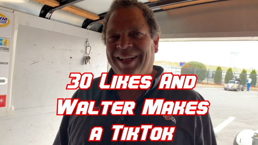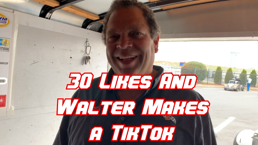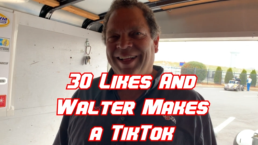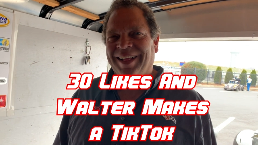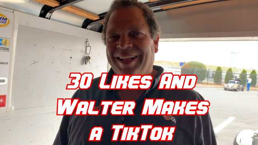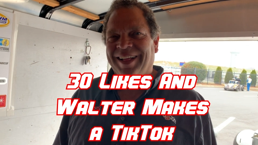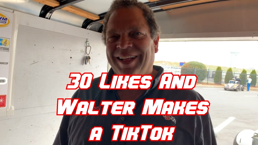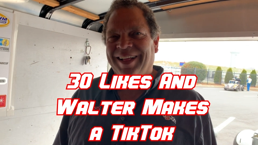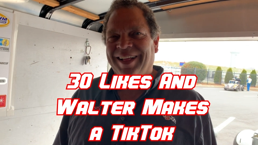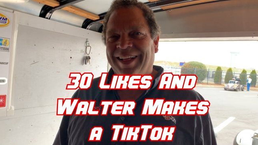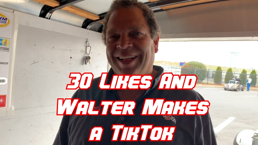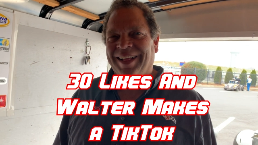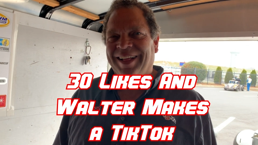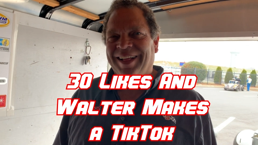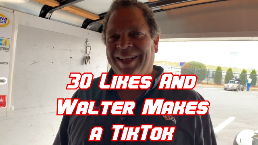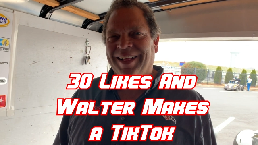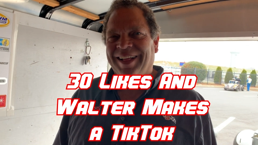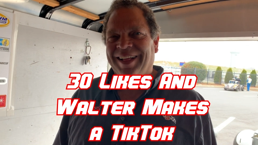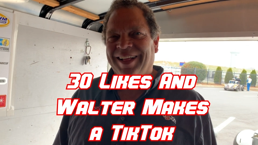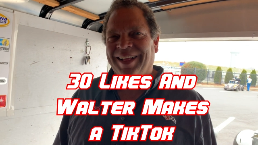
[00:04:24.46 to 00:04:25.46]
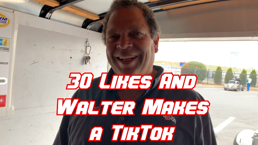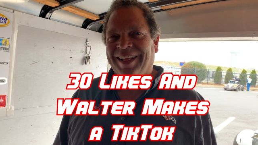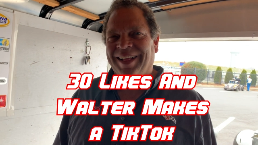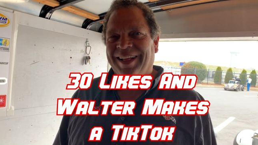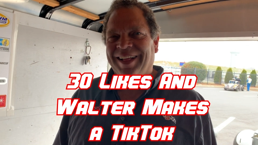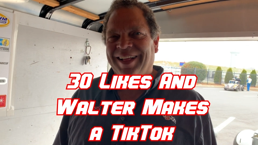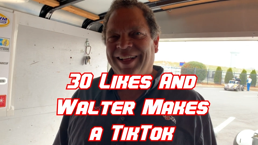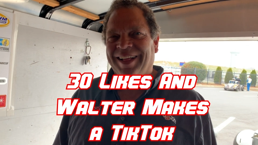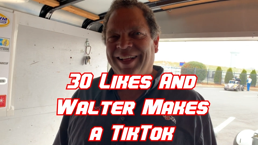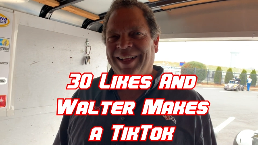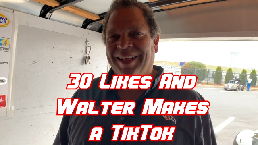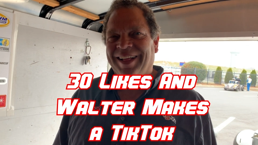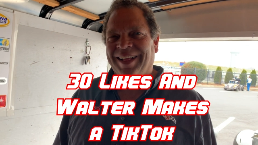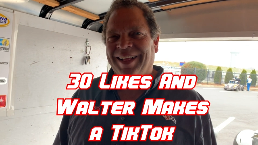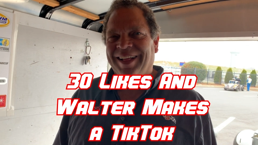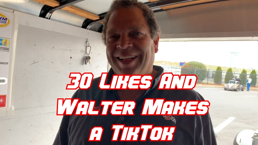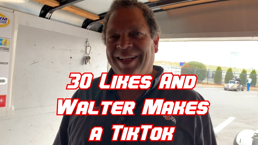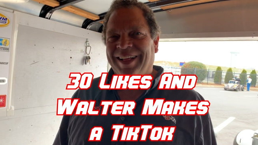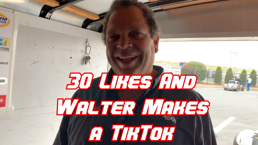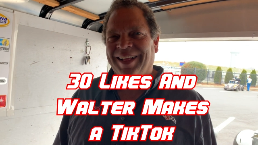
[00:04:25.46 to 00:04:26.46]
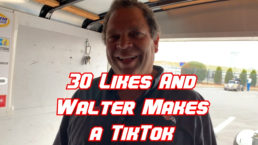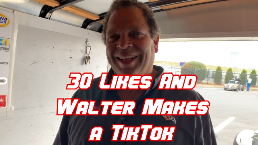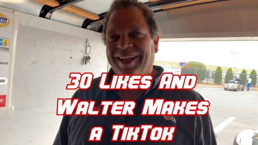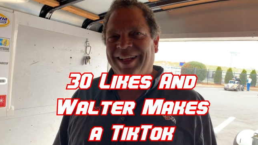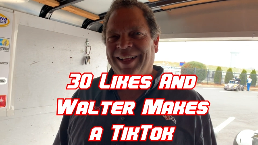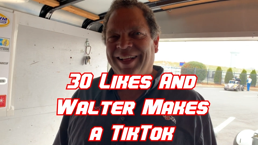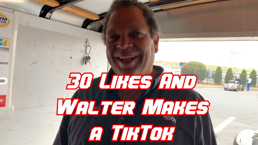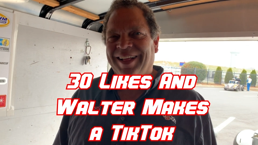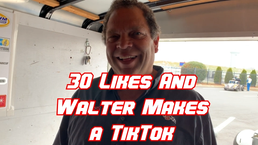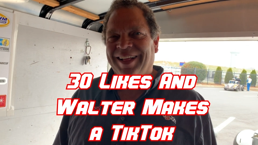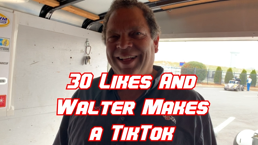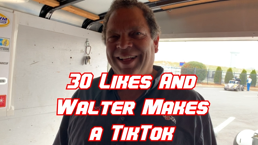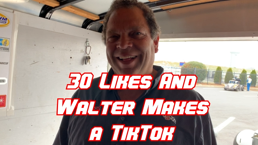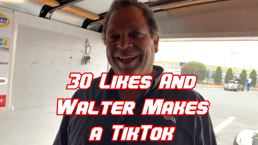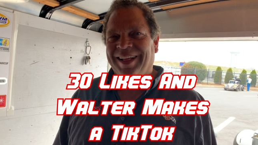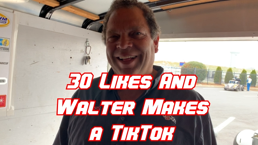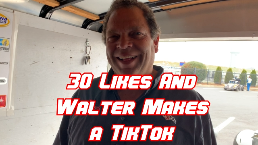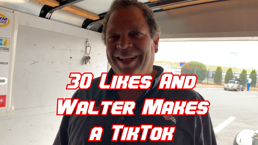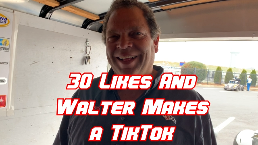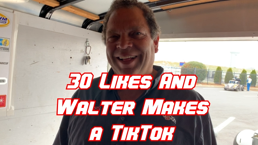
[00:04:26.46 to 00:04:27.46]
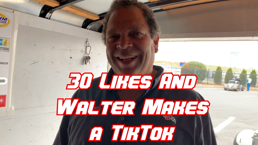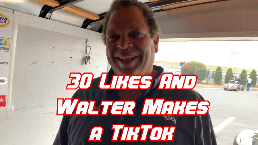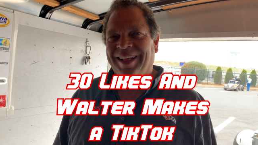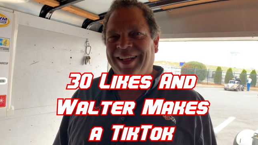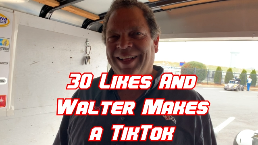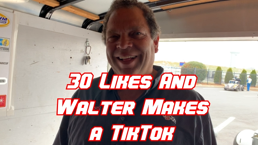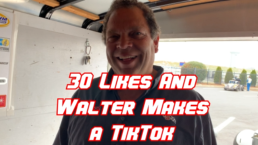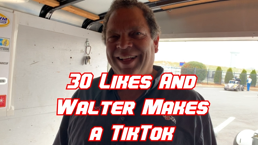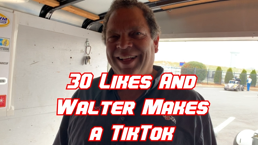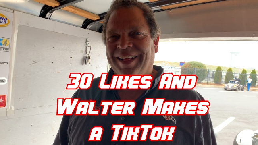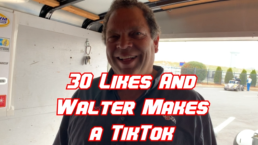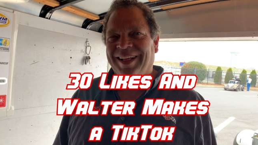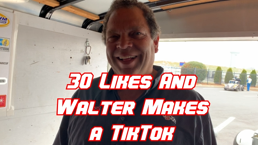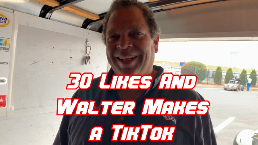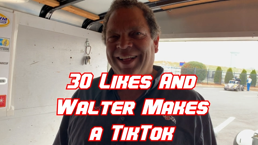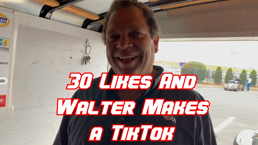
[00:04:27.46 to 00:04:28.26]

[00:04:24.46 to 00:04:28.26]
(silence)